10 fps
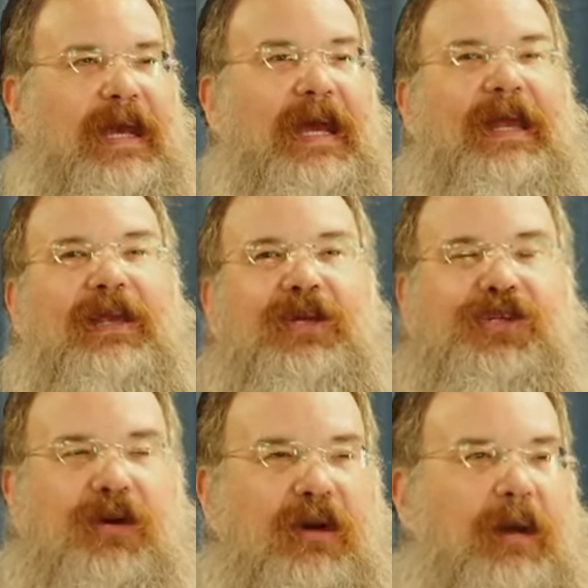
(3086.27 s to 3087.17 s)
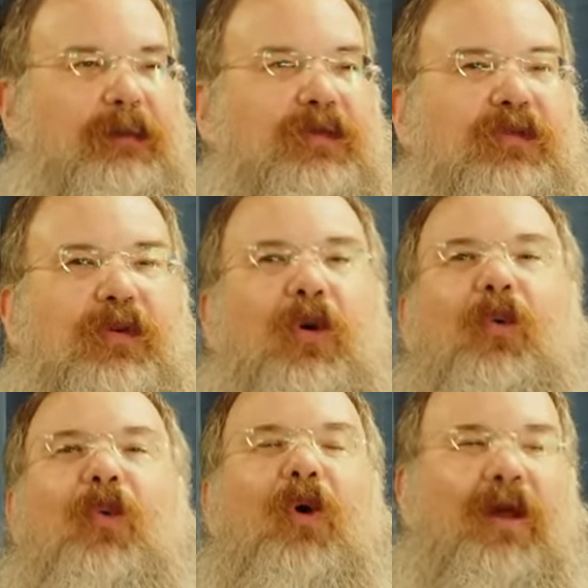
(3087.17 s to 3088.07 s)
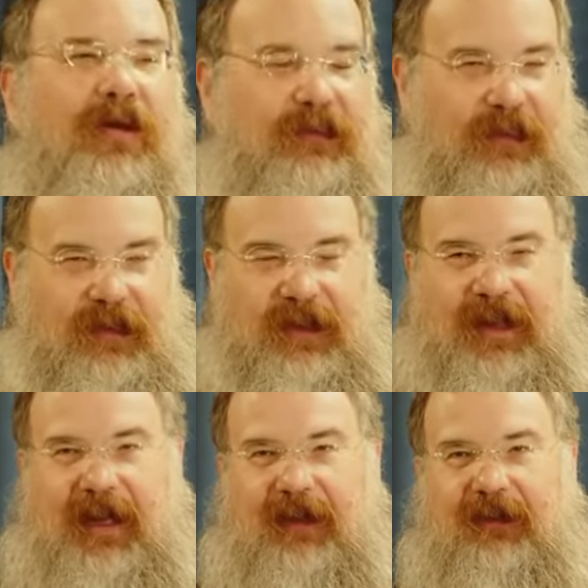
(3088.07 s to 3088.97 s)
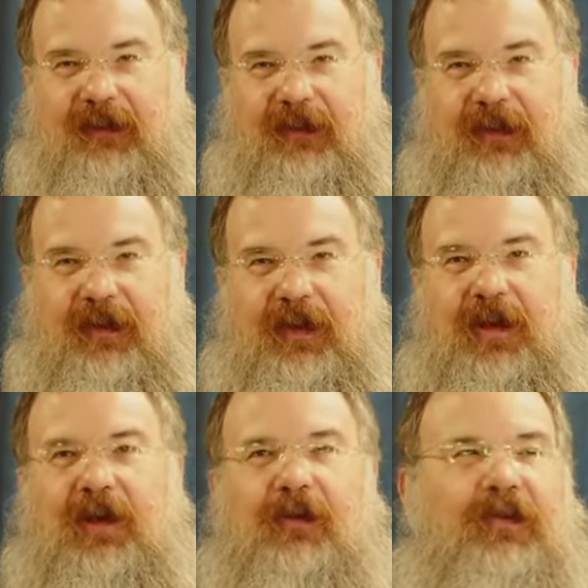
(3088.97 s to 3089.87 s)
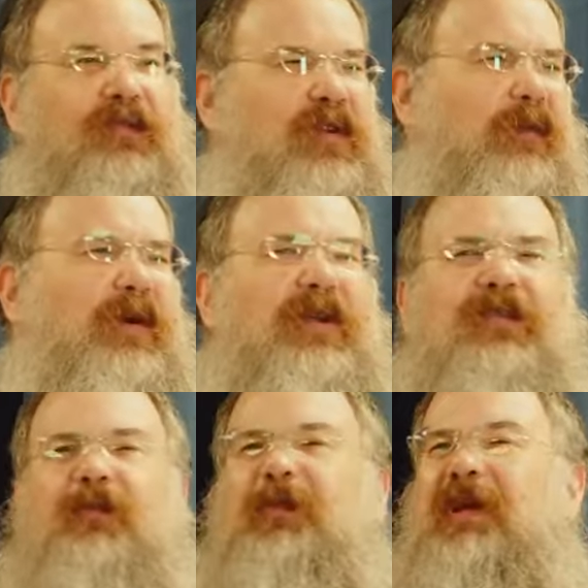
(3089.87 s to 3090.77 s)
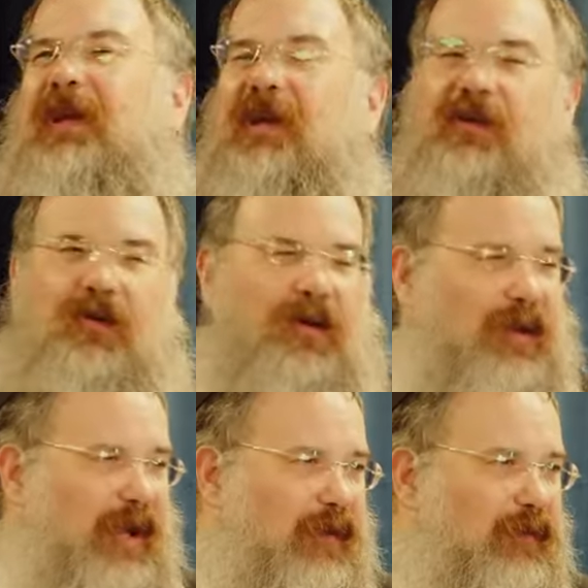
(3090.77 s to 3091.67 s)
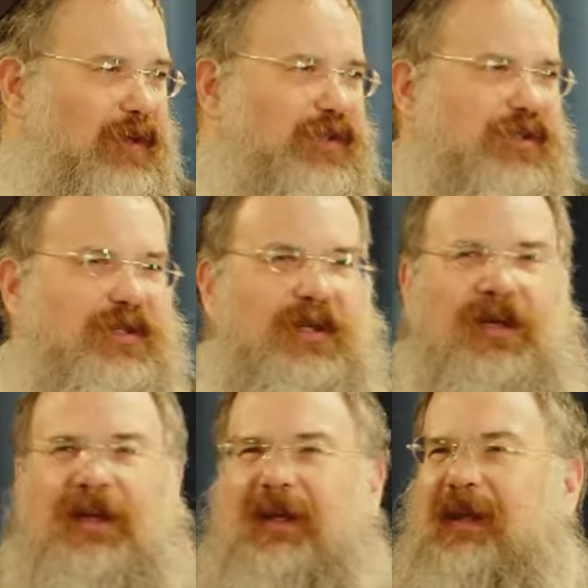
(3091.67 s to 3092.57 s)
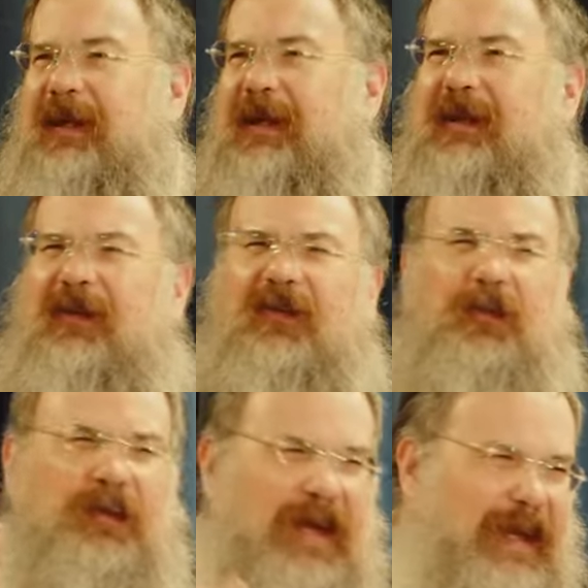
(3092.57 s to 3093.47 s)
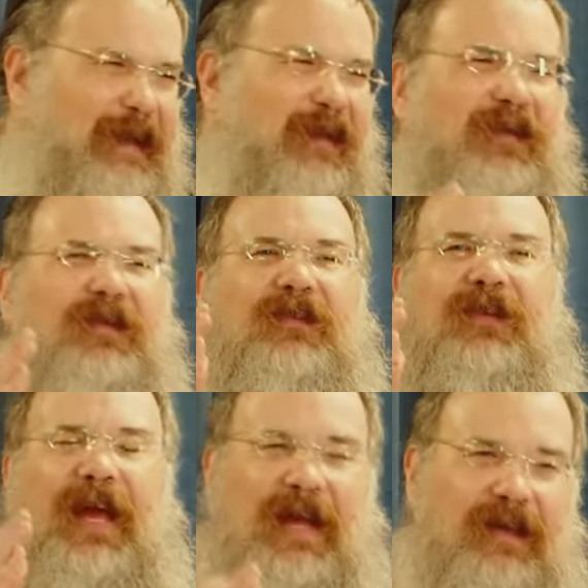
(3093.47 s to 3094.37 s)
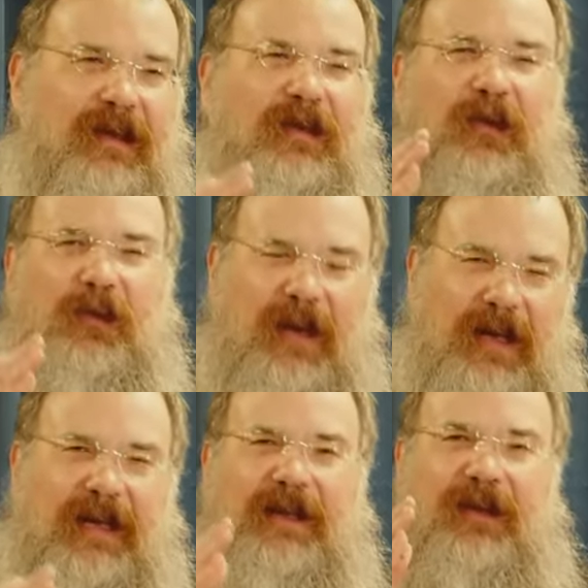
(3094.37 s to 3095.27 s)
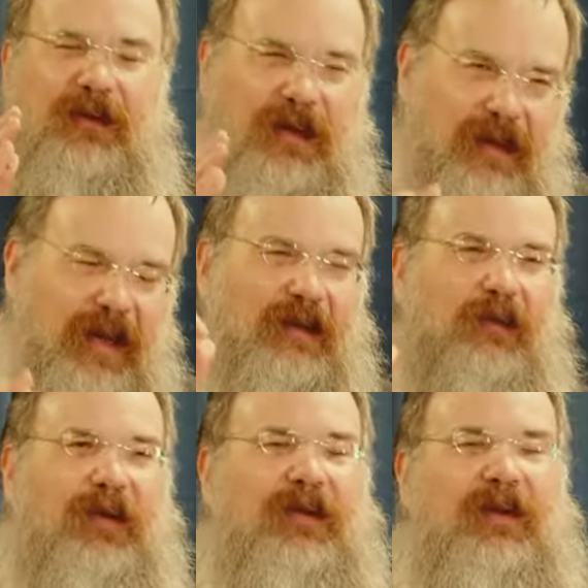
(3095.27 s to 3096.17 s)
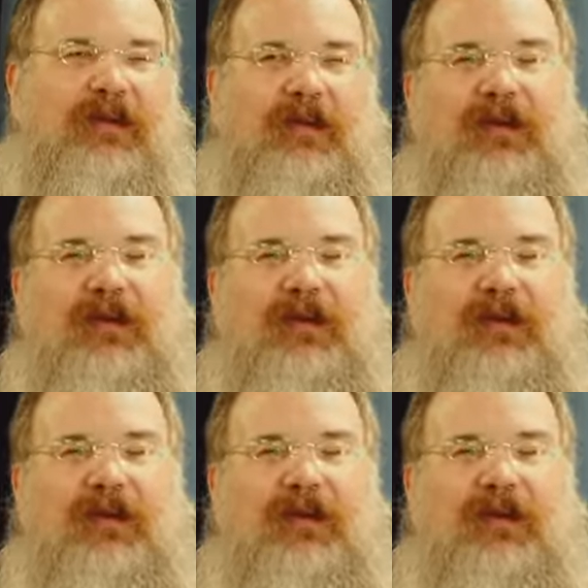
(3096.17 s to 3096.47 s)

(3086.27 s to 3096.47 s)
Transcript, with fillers: And then you show up to a wonderful class where somebody's speaking your language. They're explaining things exactly the way that you connect with it.